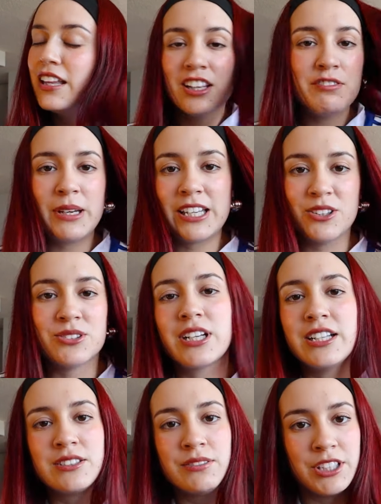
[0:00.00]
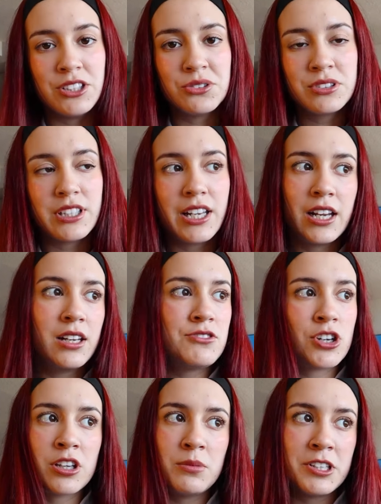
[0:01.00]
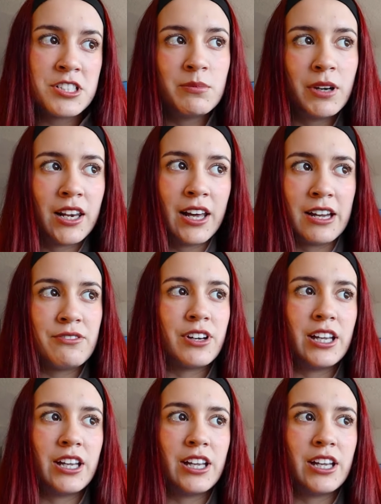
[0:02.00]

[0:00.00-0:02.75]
I love making those kinds of videos and I love documenting my life,